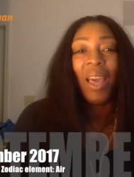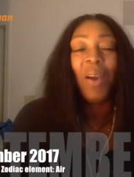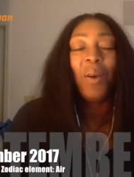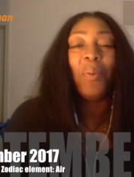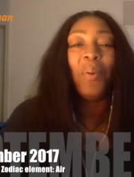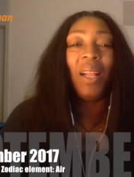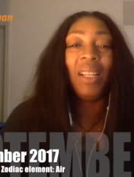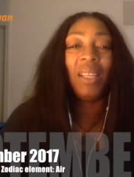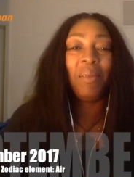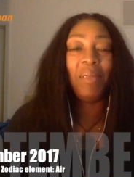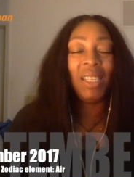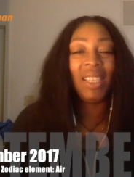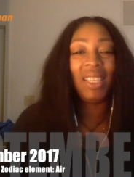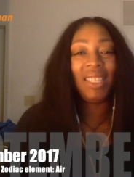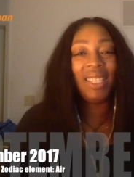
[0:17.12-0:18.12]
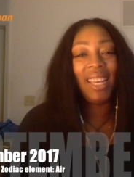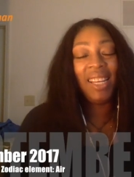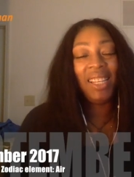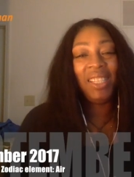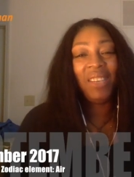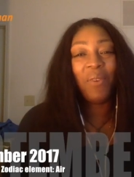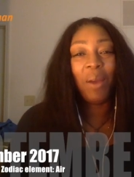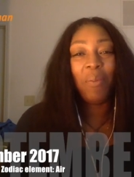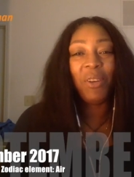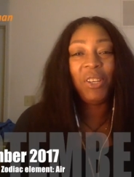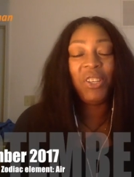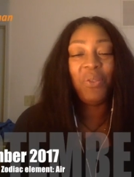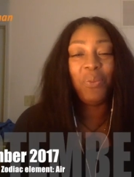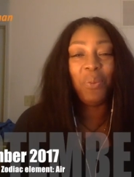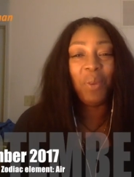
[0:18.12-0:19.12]
Welcome, this is the energy
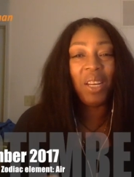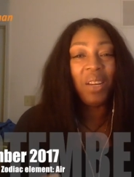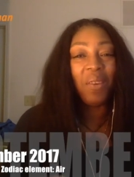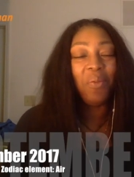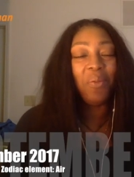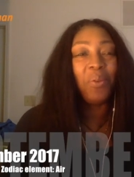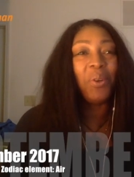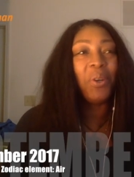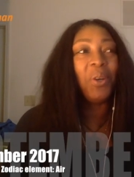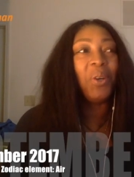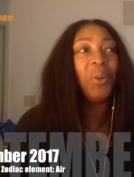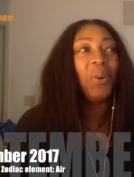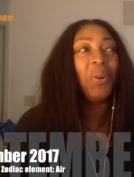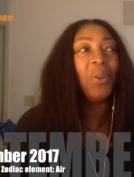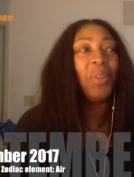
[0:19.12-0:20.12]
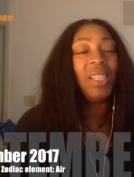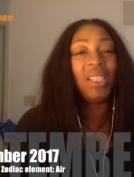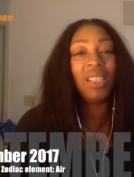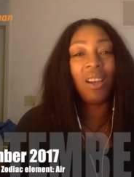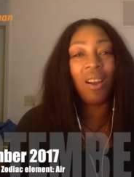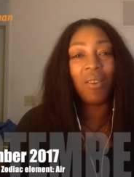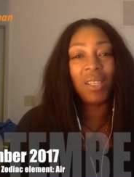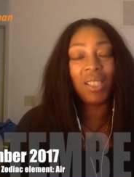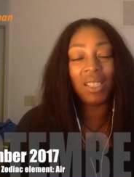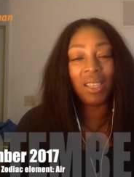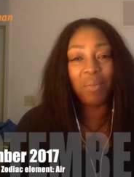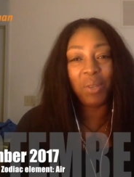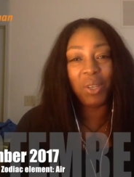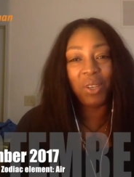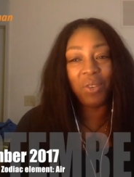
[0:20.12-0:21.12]
vibration reading for all the Taurus
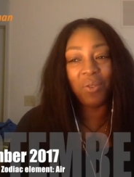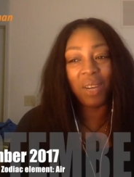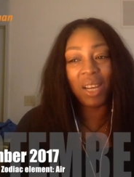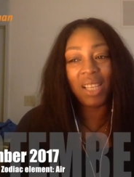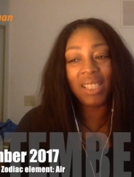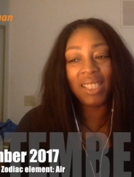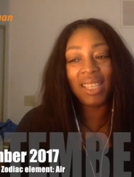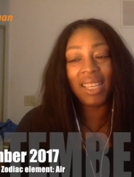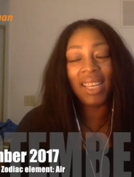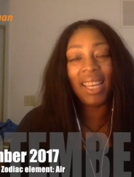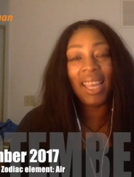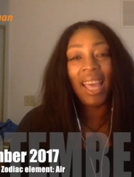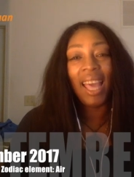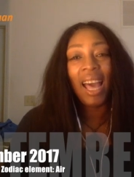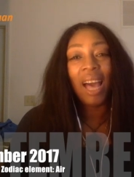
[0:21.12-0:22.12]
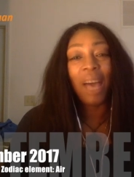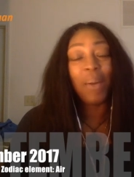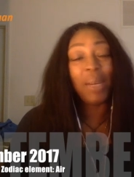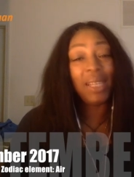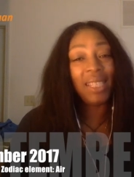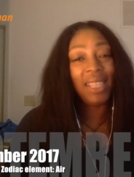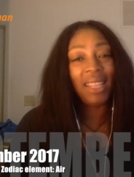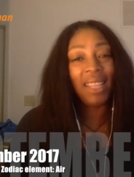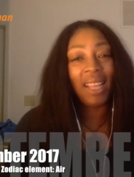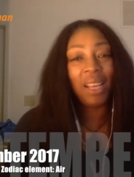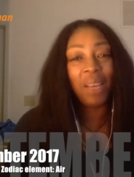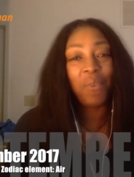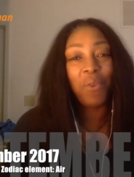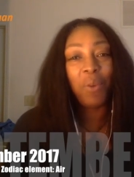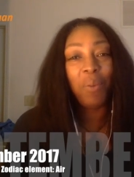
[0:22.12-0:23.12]
Sun, Moon and Rising. I want to say thank
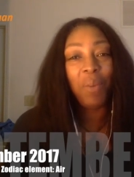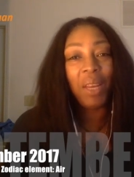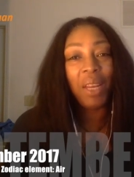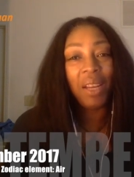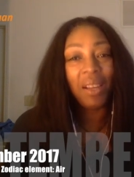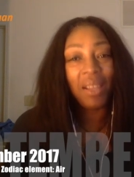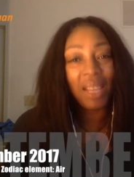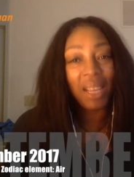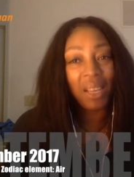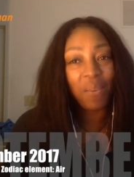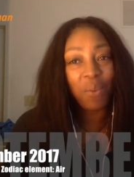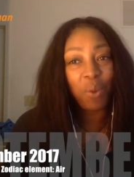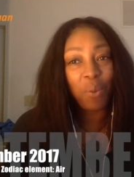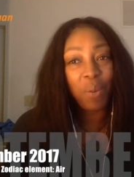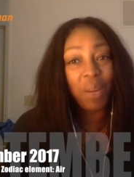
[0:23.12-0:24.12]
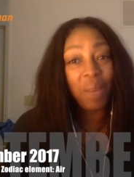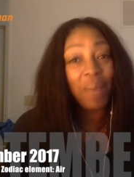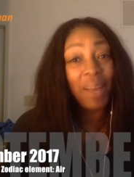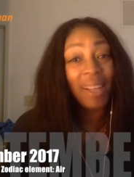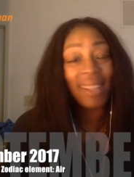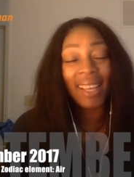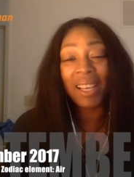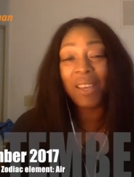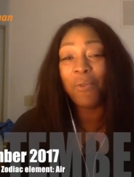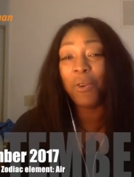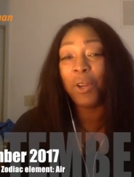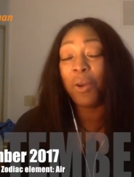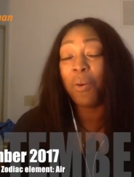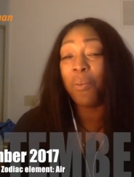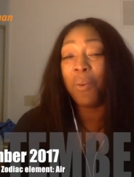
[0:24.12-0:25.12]
you for being here, thank you for being back, thank you for
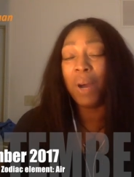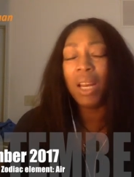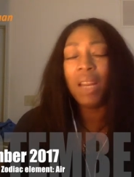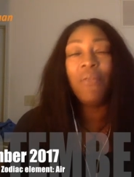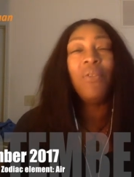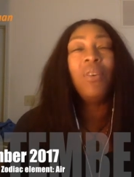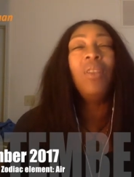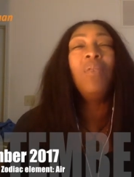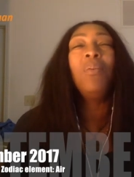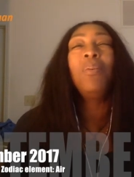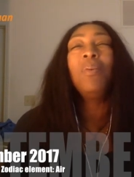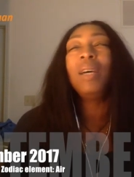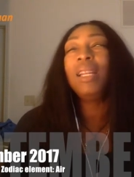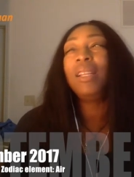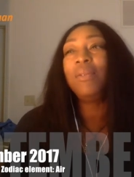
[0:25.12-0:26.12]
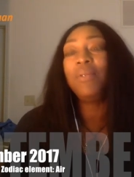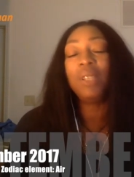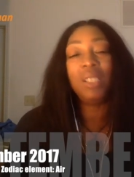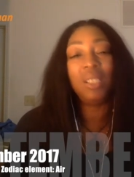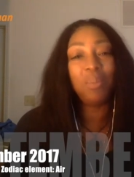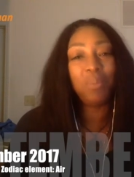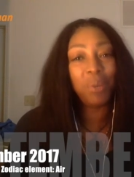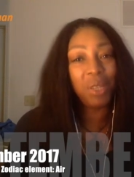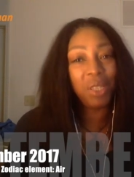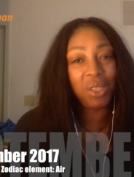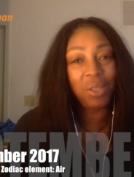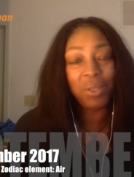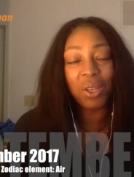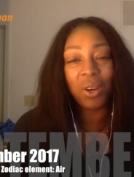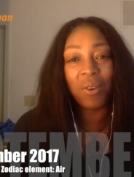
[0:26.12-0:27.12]
your wonderful support,
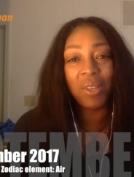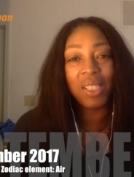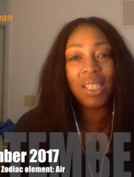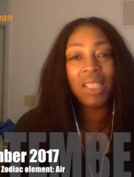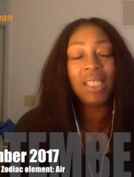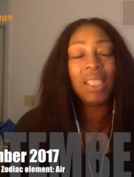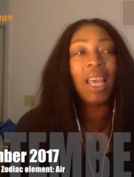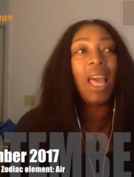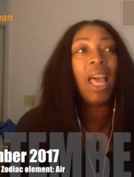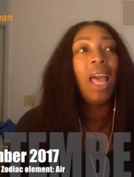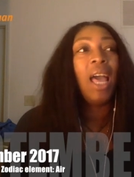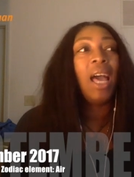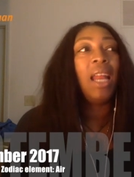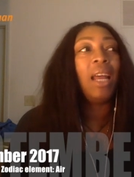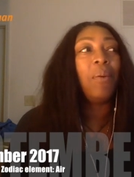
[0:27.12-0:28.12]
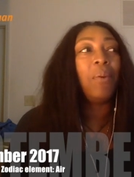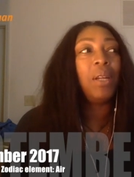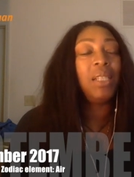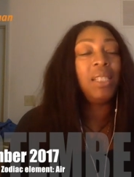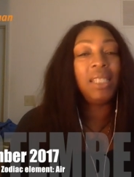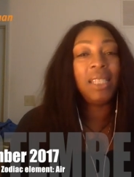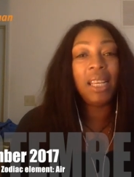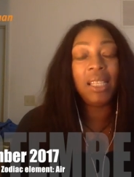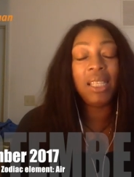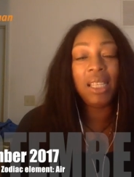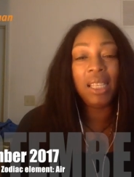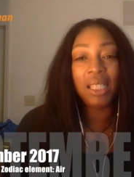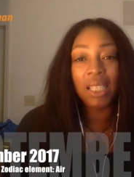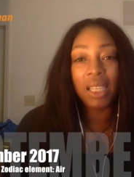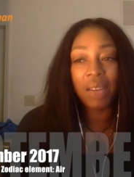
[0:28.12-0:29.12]
you Tauruses. And I want to say to
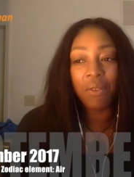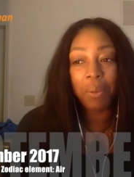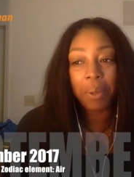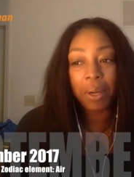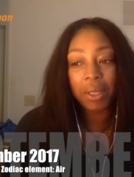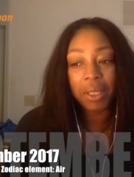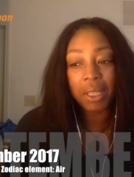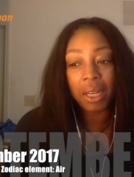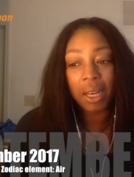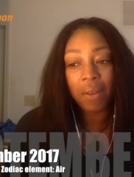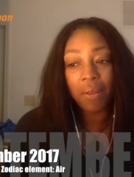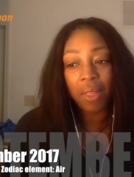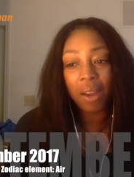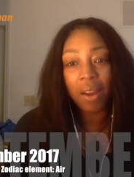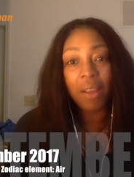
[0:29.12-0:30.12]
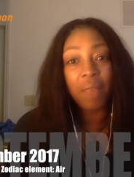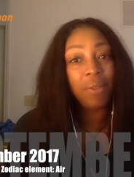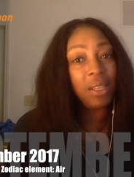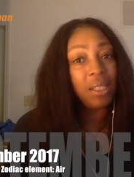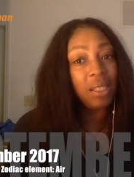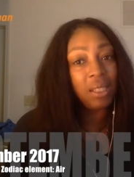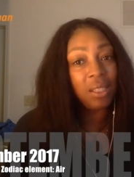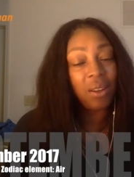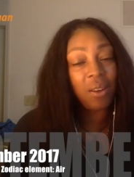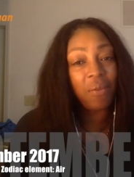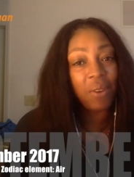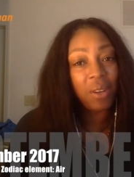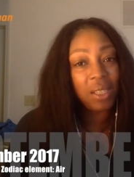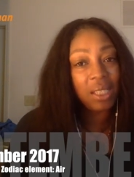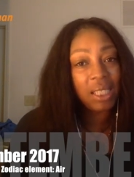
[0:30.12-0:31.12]
each and every person out there, if this is your
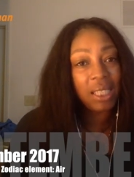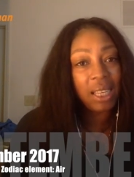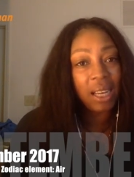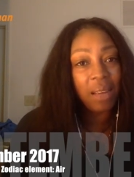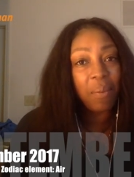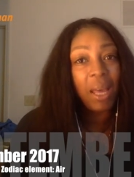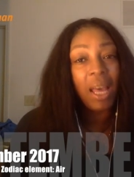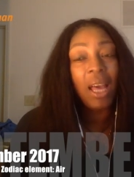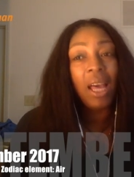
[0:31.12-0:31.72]
first time,